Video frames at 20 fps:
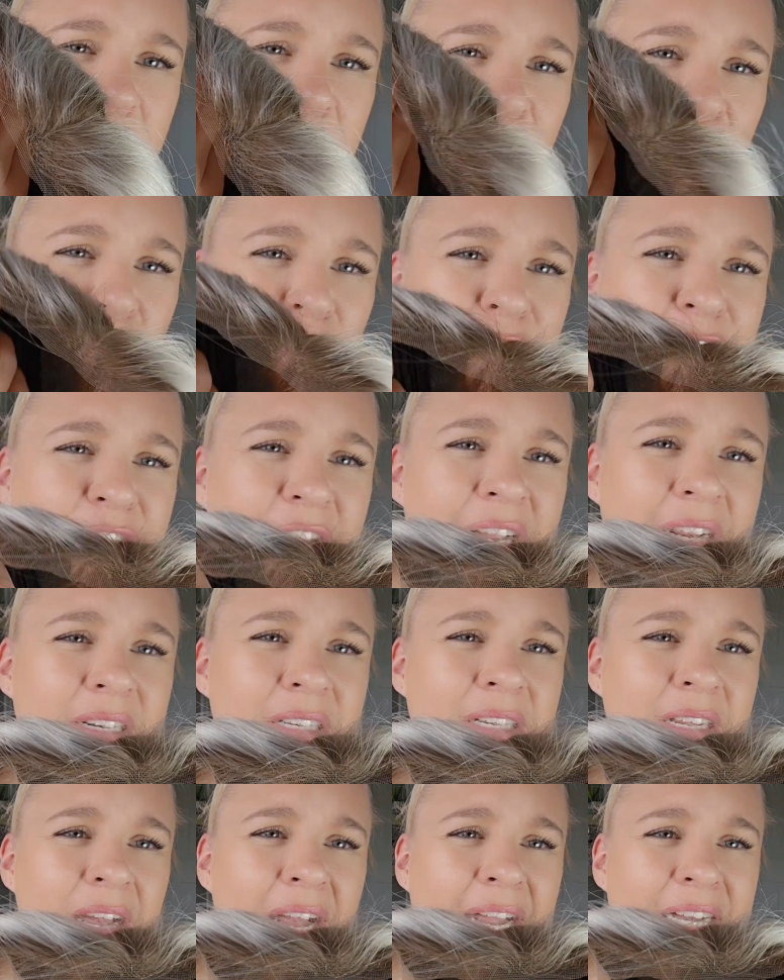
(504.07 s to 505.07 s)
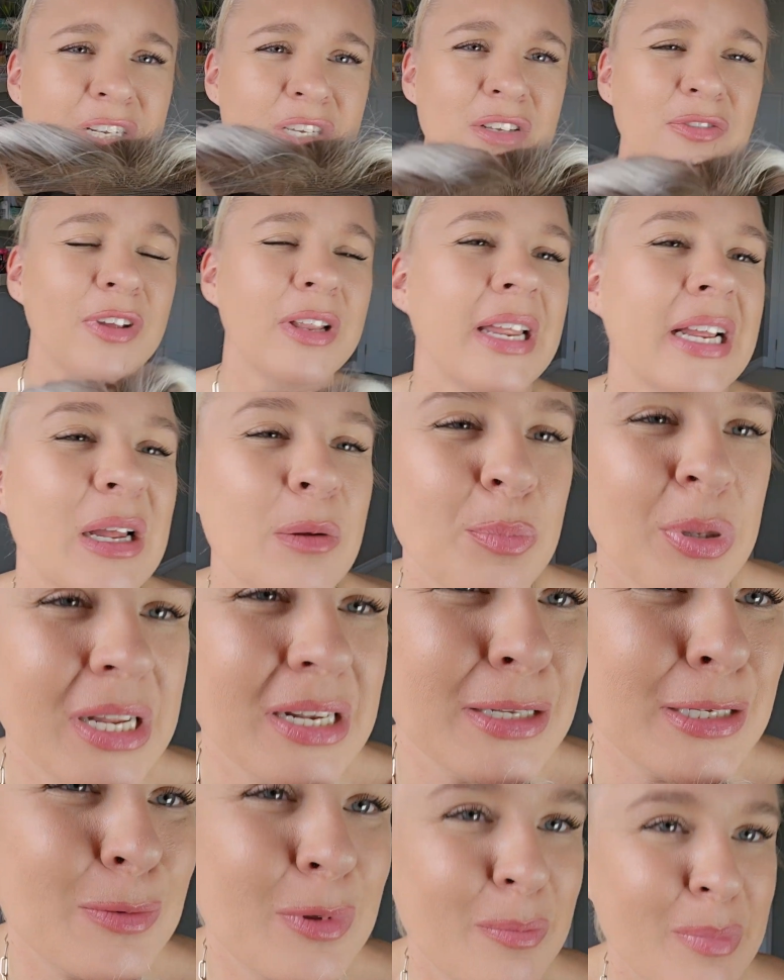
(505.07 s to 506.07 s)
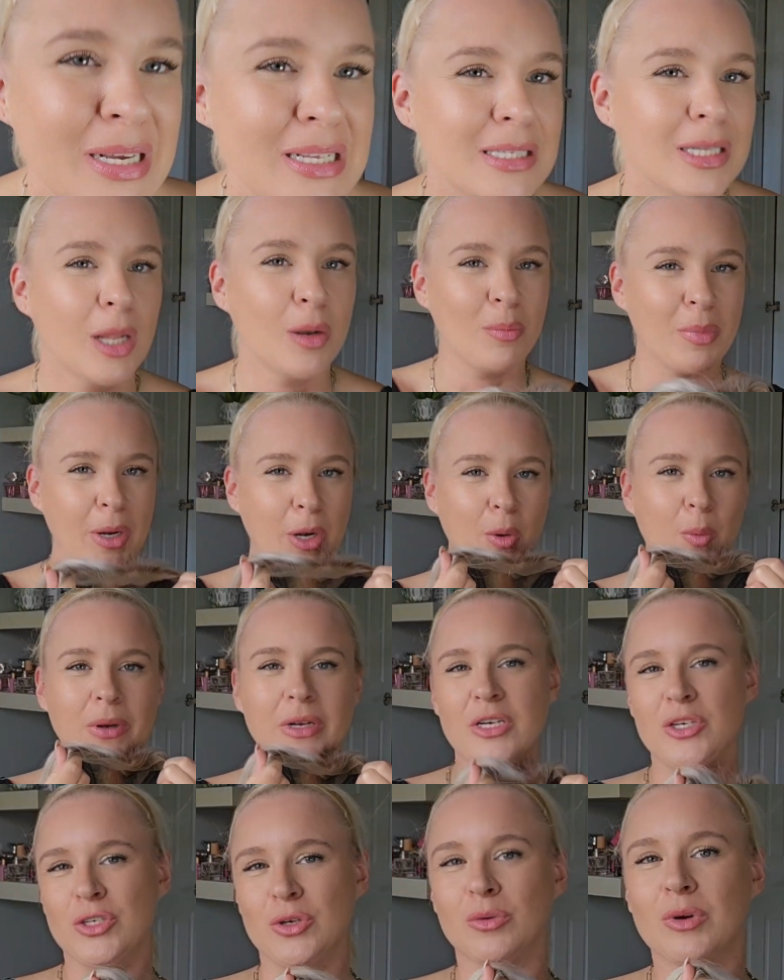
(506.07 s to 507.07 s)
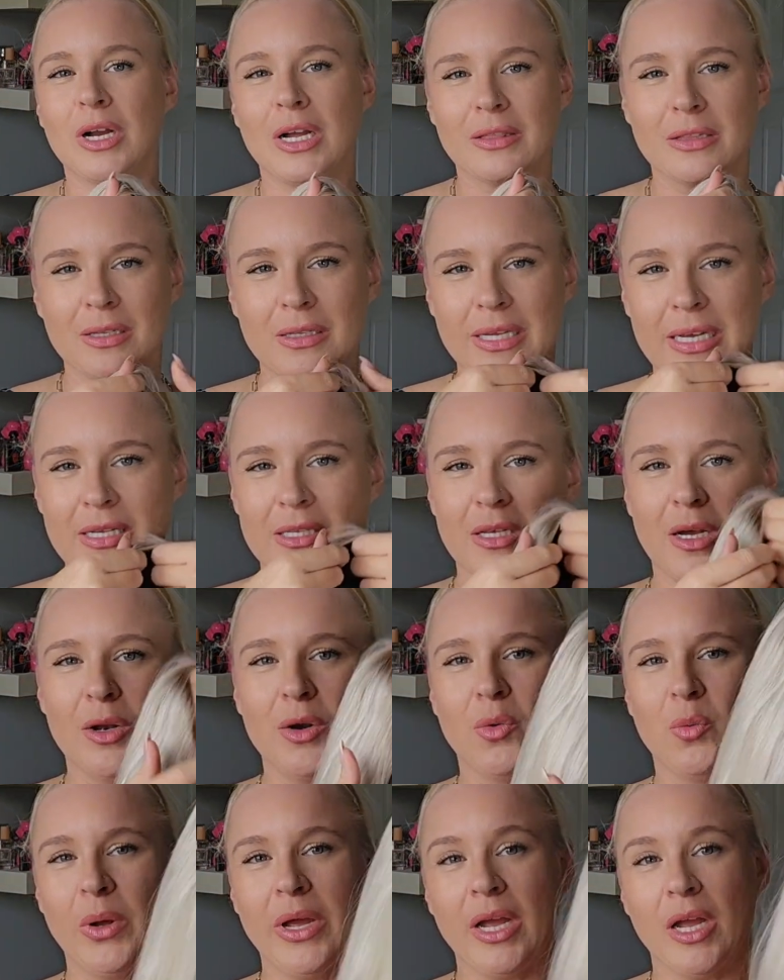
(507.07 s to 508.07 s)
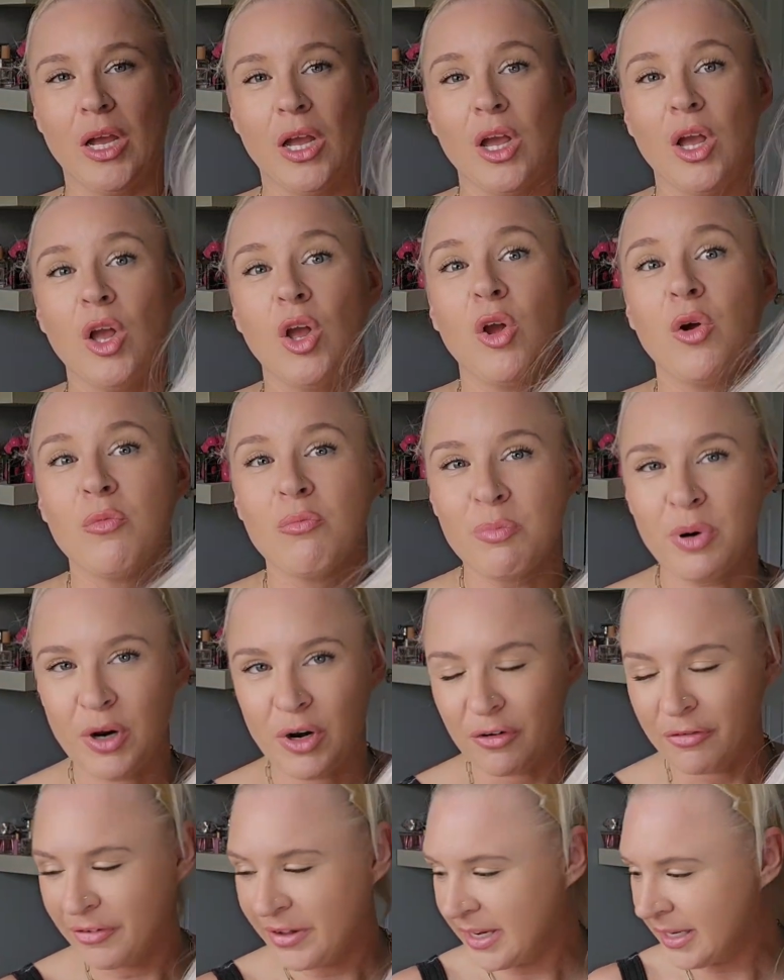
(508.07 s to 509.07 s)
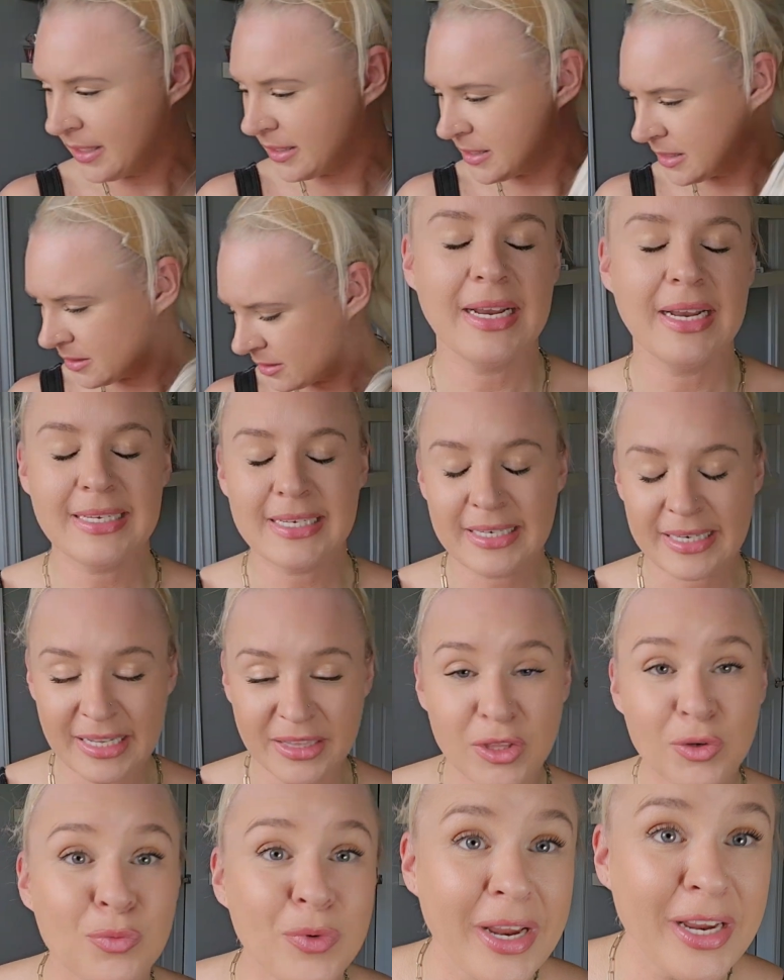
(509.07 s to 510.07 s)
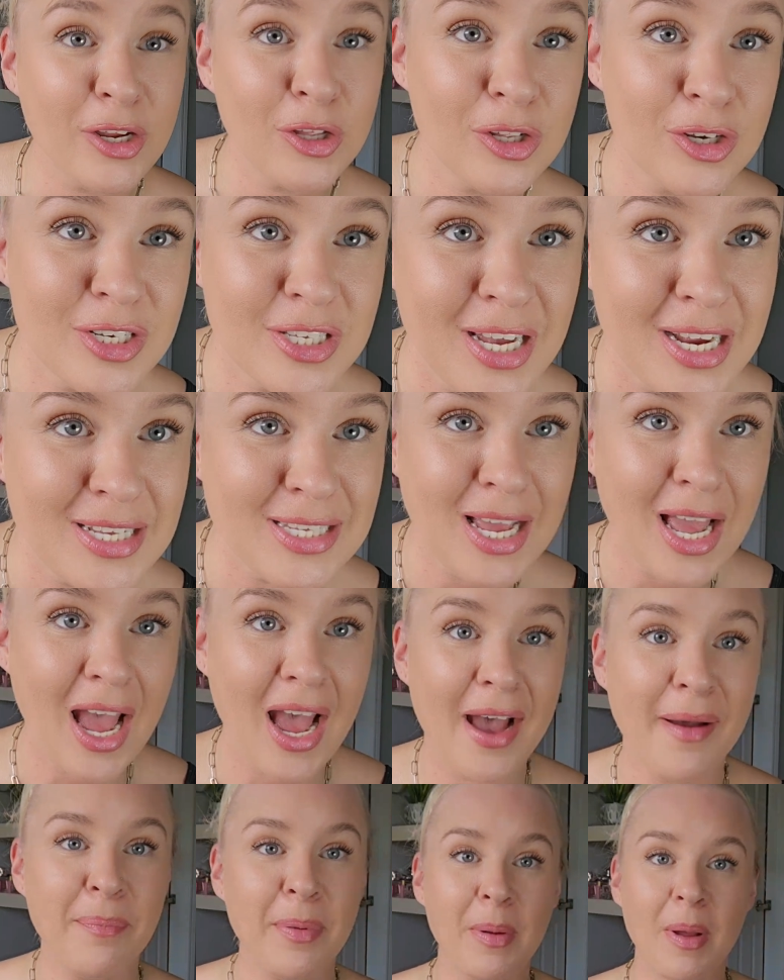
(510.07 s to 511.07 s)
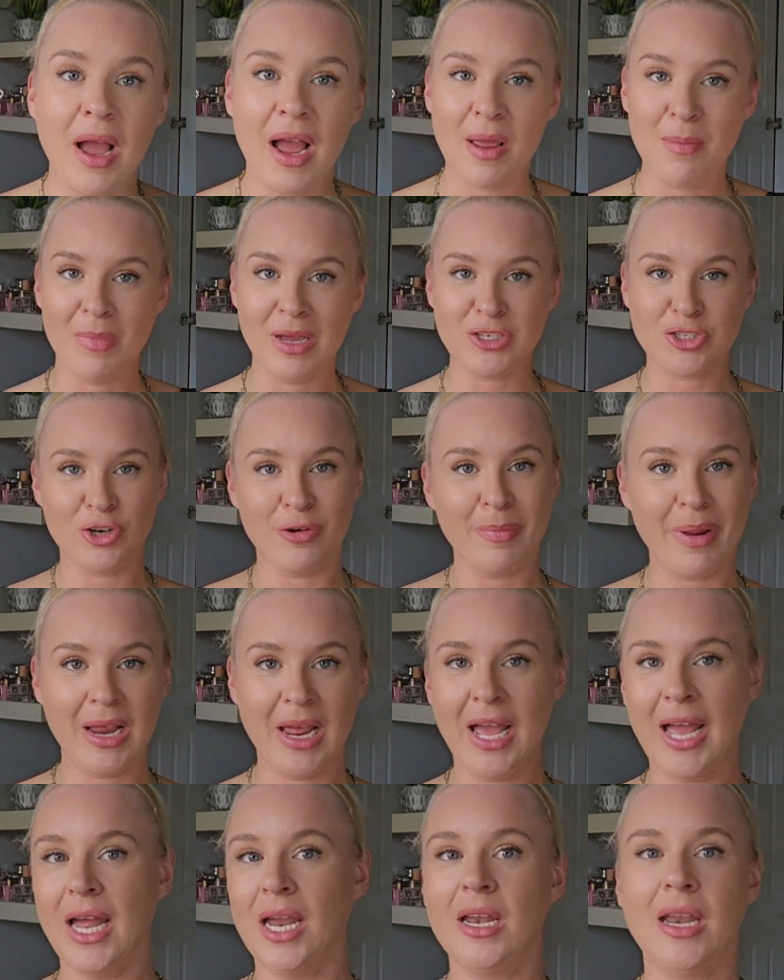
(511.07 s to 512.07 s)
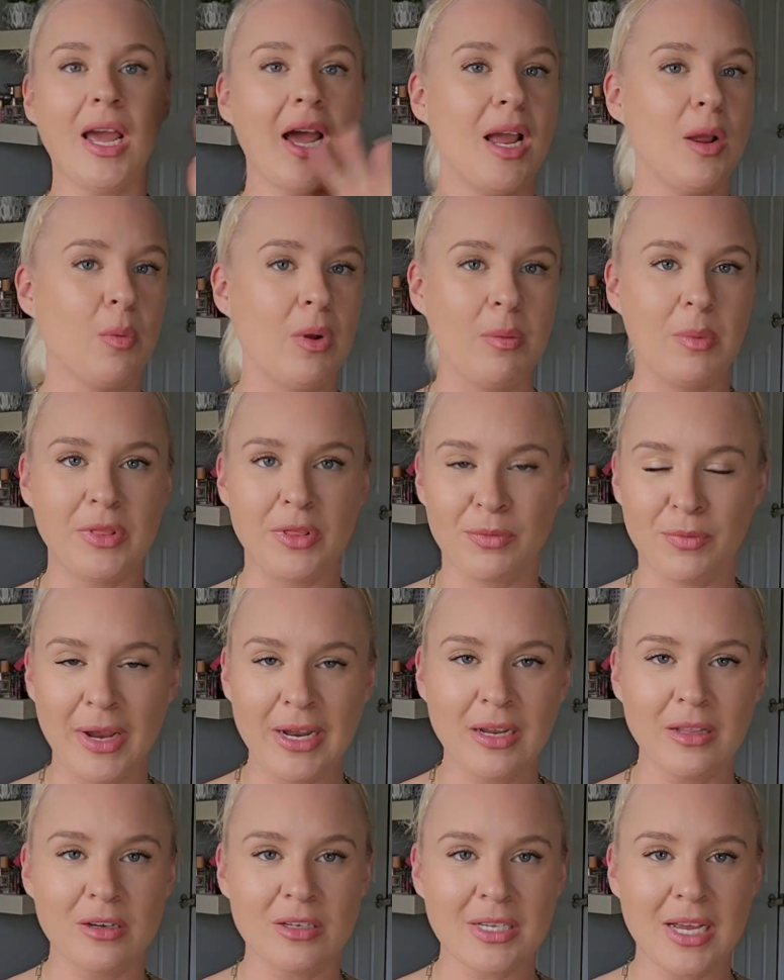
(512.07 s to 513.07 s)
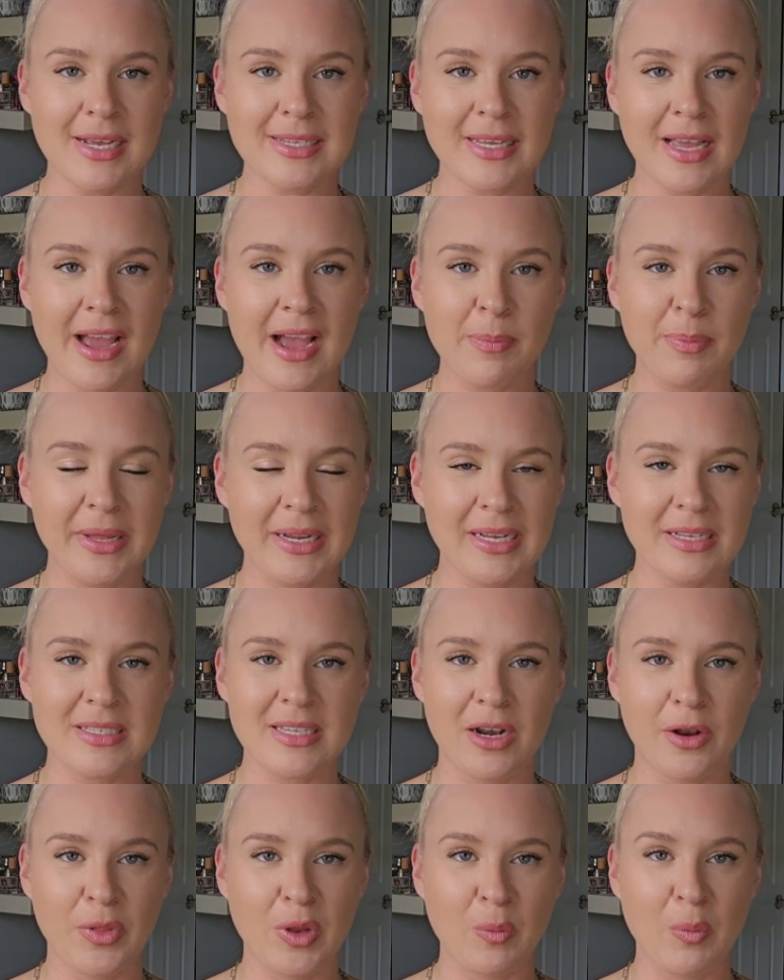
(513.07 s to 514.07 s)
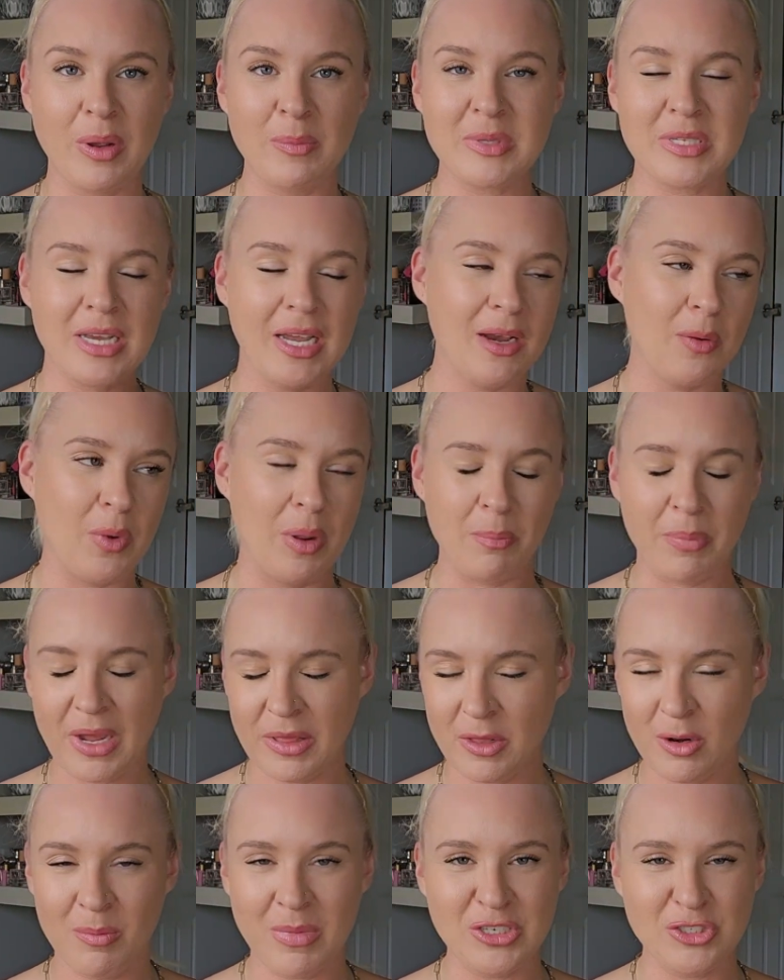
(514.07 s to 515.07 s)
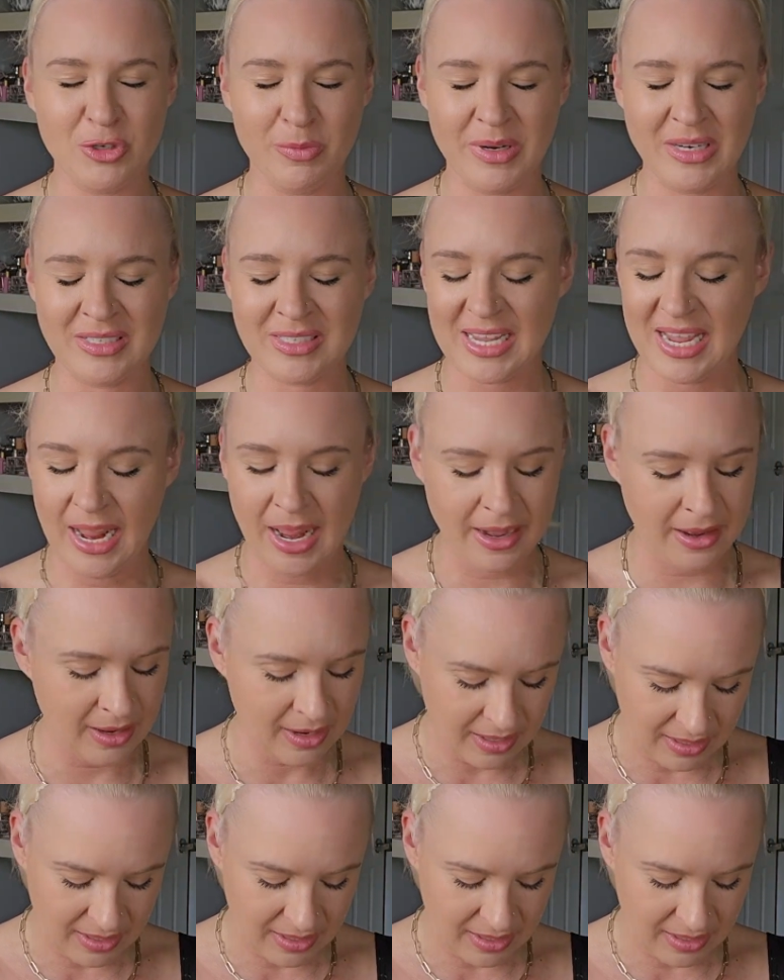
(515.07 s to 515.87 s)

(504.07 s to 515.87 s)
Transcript: perfect. I just feel like it blends in with my skin better when I don't cut the lace on a wig perfect. I did get the regular size cap. I measured my head. I went with the regular size cap like it said on their website, went by their measurements, and